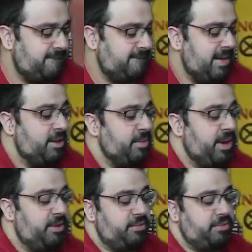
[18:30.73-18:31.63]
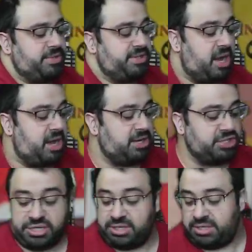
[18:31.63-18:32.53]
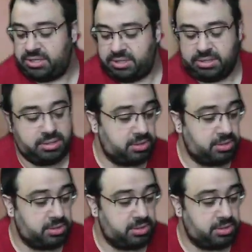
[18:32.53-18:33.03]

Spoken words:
Here we go. Sanji.